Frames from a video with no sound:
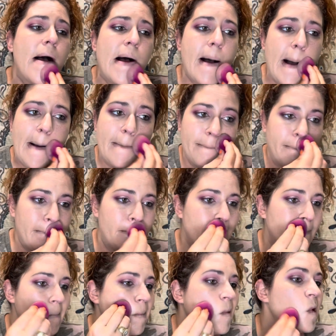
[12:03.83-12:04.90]
Um,
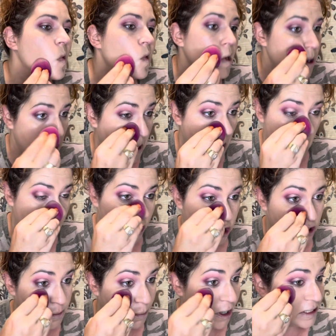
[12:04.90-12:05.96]
and
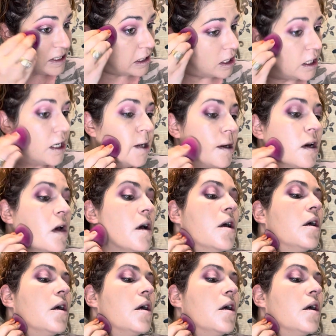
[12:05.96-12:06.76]
just pressing it in.